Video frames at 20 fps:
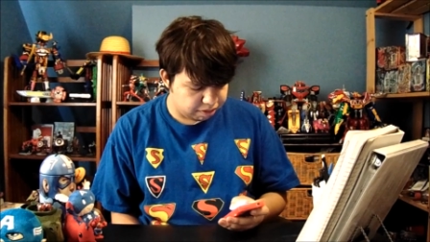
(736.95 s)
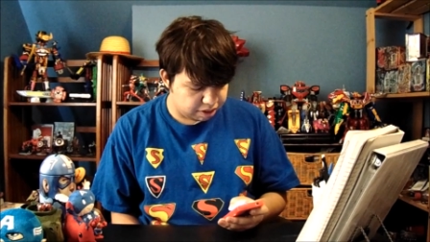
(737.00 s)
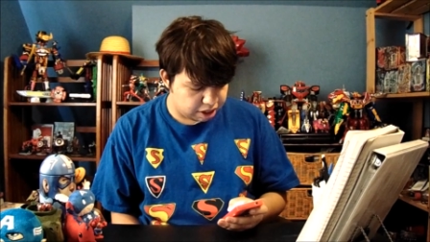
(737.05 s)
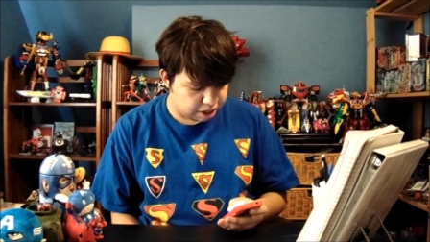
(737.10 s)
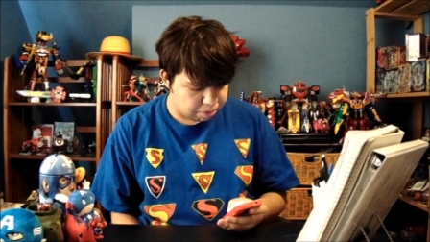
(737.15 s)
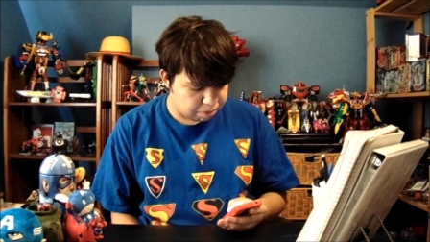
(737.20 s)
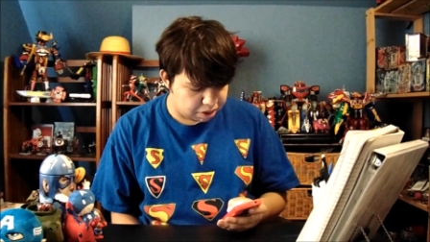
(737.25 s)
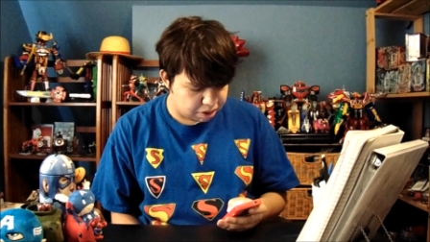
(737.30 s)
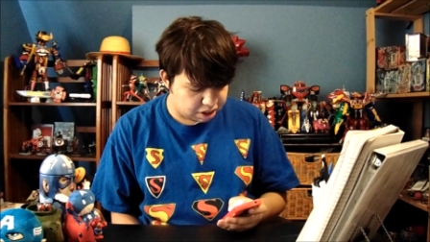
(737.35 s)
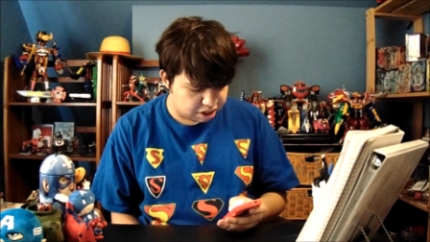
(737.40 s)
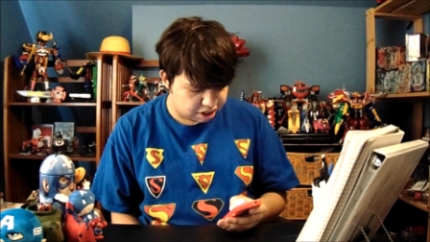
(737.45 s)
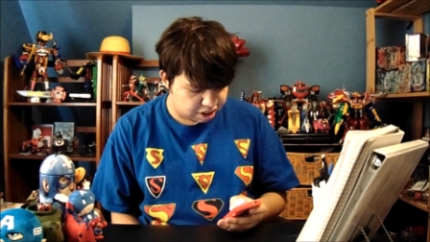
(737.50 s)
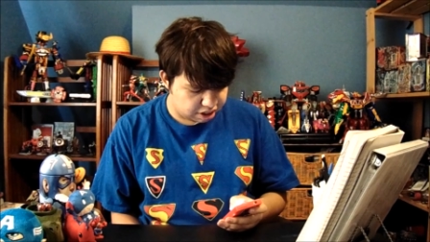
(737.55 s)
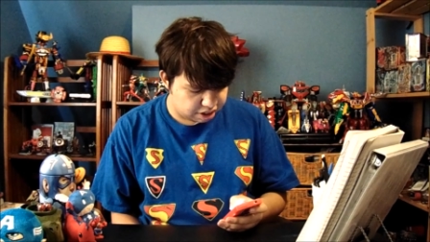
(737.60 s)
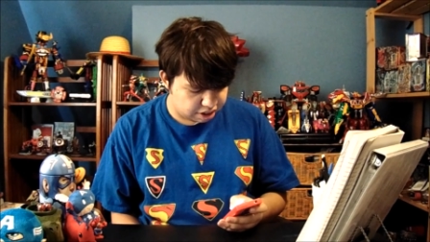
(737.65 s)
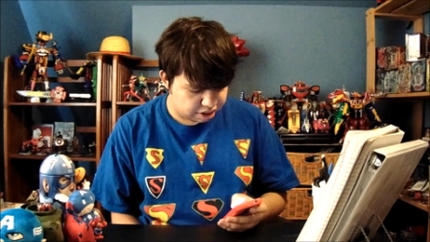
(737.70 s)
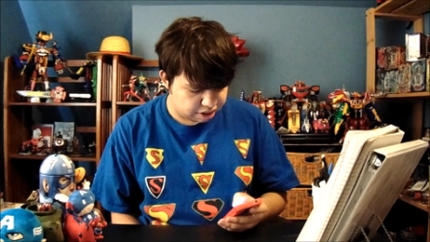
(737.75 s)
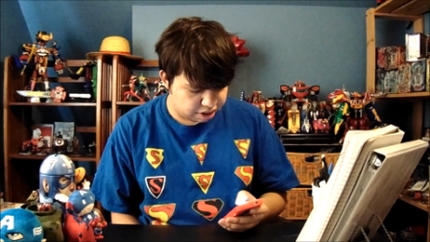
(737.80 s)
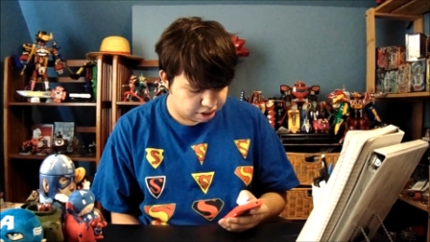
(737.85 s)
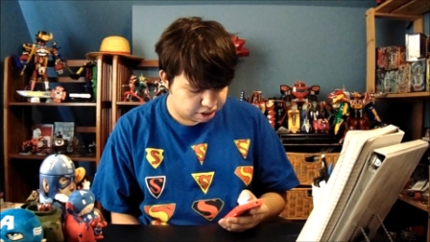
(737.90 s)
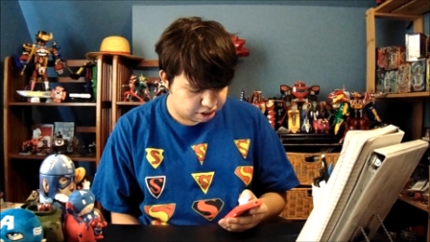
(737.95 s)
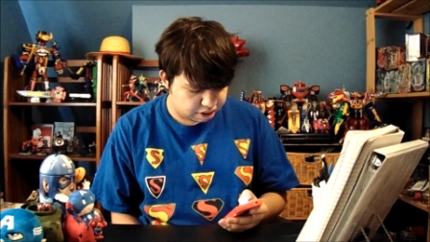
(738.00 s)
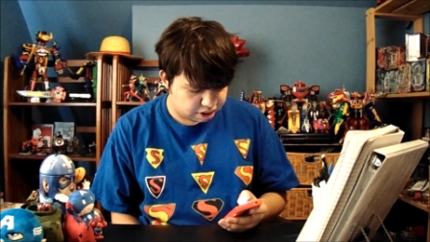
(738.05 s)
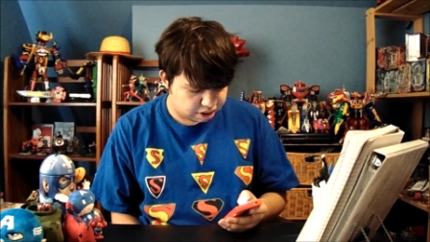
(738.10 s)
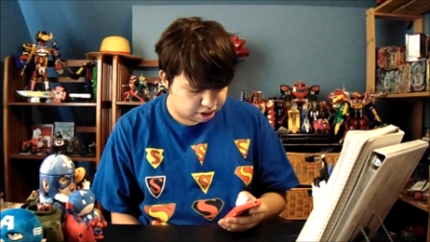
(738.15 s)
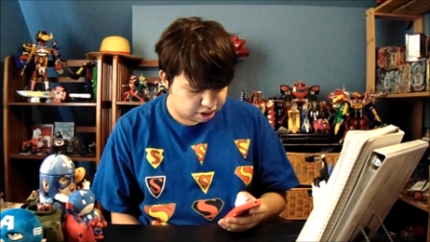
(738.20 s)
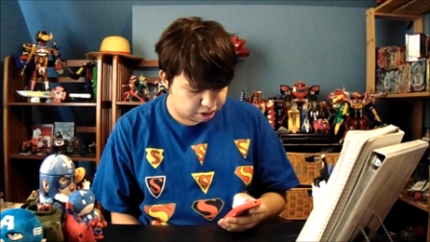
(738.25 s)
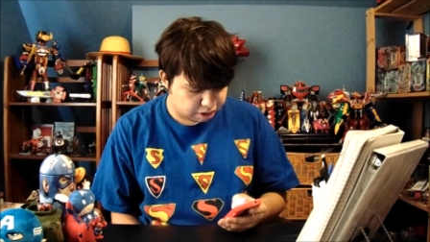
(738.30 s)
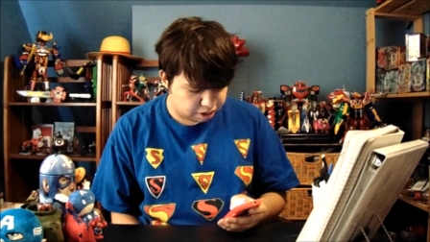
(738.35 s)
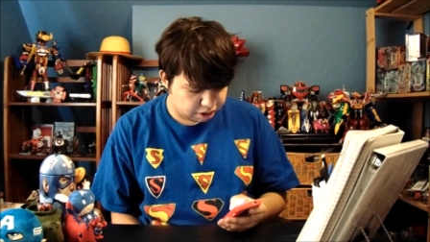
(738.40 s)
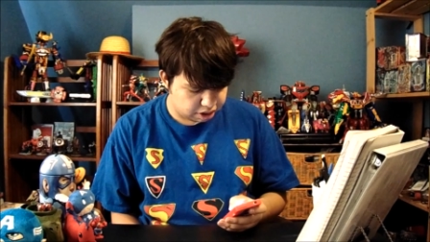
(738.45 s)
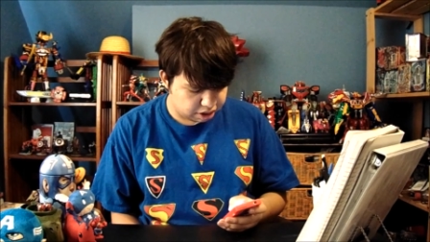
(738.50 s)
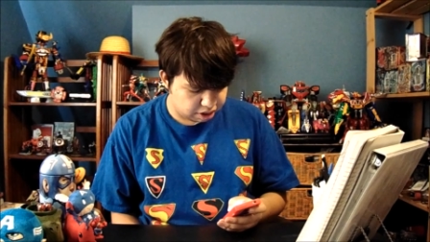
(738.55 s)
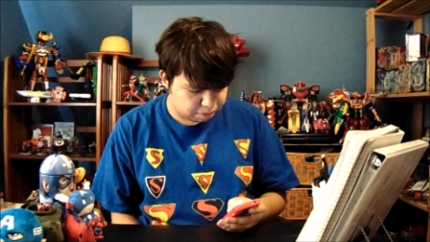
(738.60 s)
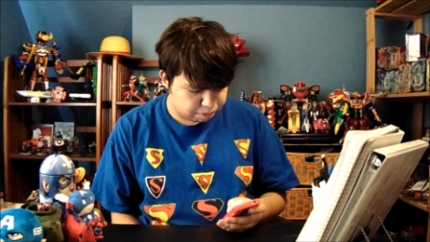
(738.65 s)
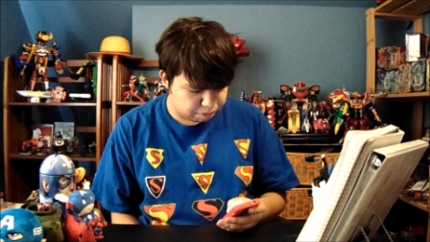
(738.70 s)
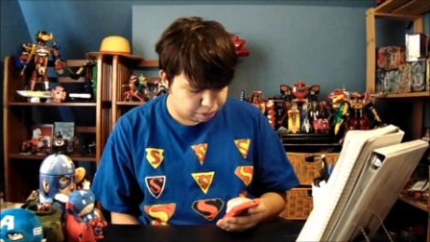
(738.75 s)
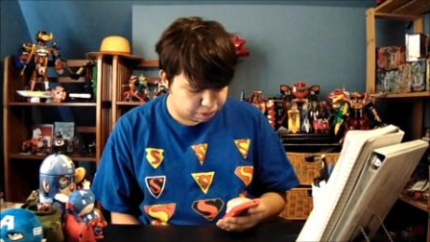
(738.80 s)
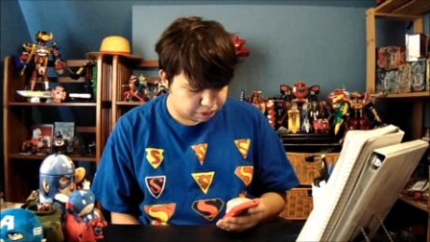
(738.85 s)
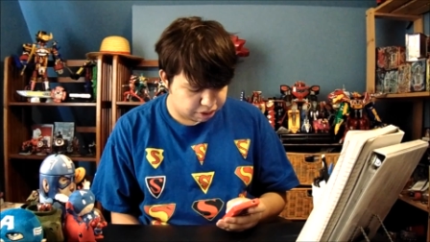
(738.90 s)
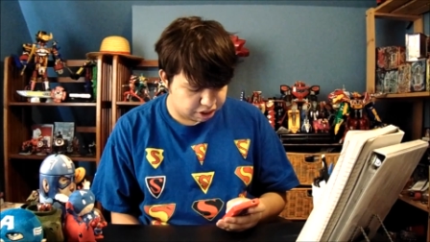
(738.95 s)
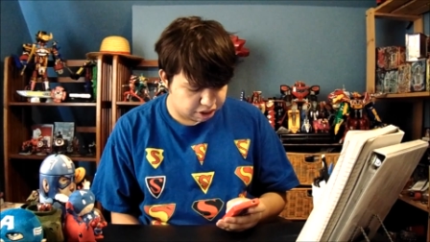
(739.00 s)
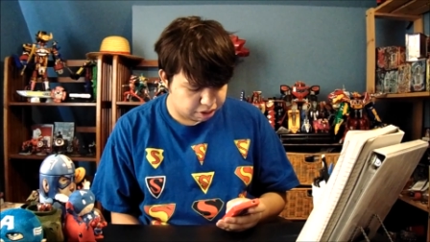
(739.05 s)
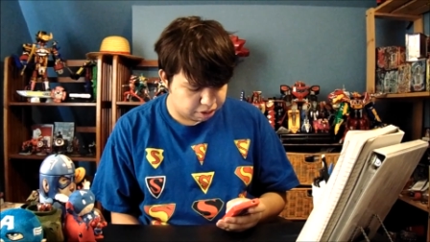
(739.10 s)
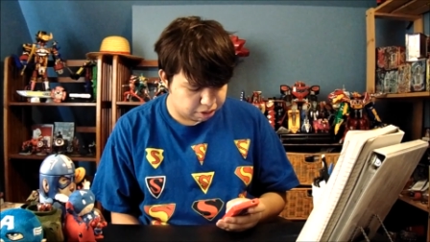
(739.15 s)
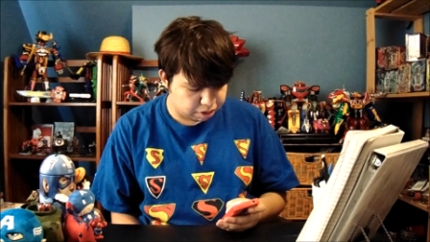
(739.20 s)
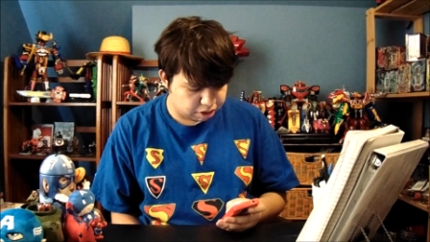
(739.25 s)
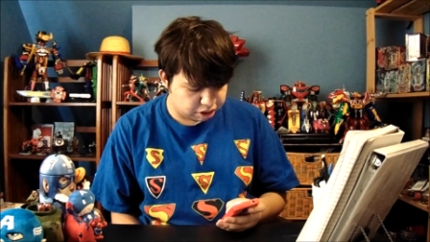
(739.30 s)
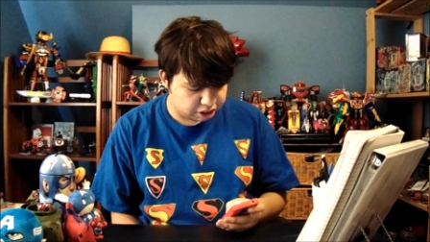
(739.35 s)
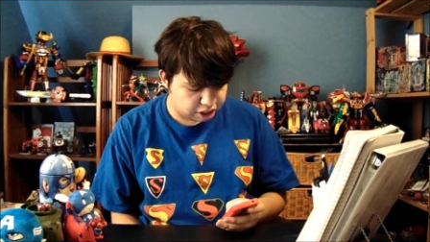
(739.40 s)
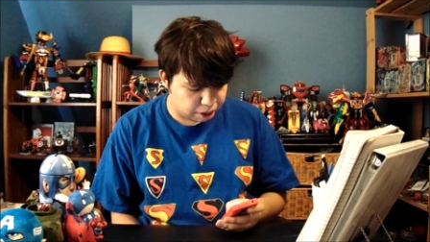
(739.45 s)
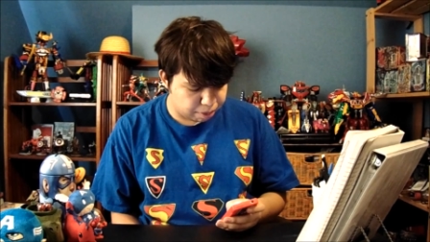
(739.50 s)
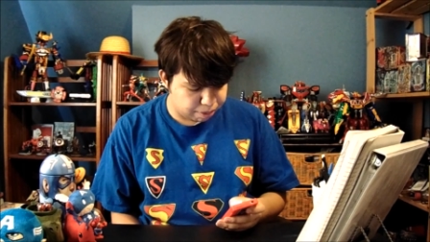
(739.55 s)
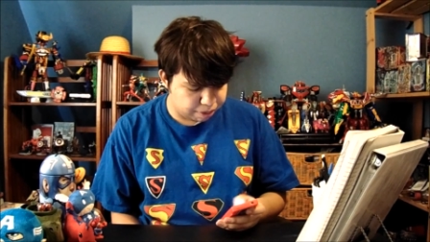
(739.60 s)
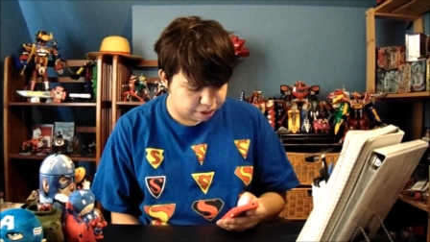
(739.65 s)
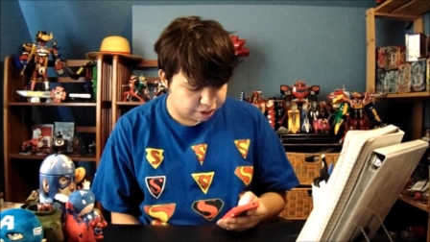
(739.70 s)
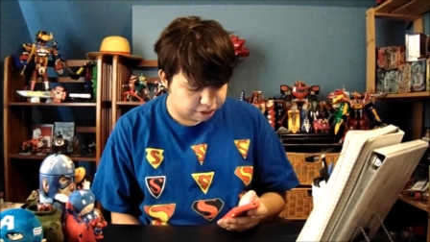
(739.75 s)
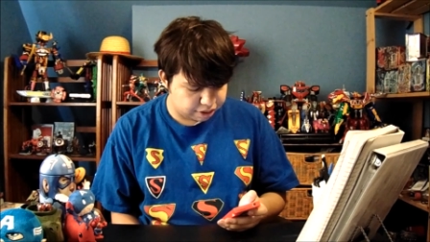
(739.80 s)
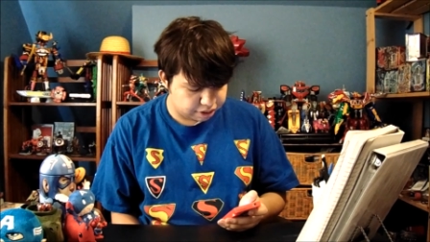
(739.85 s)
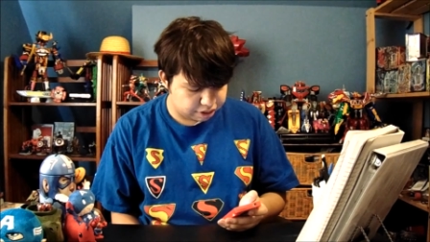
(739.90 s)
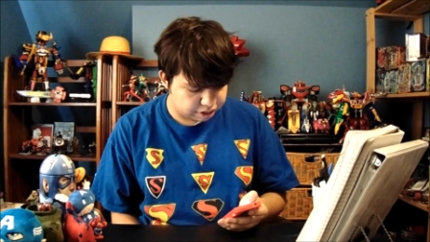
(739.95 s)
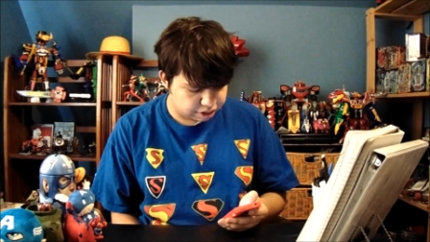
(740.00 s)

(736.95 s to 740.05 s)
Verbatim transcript: Nami and Brook and Chopper.